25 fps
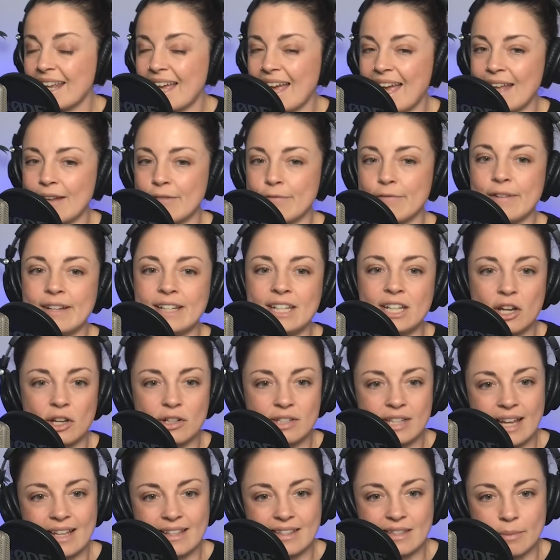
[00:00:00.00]
and video
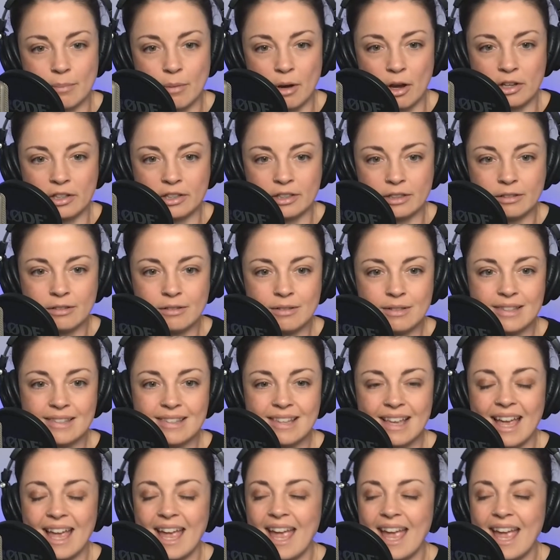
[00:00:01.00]
testimonials.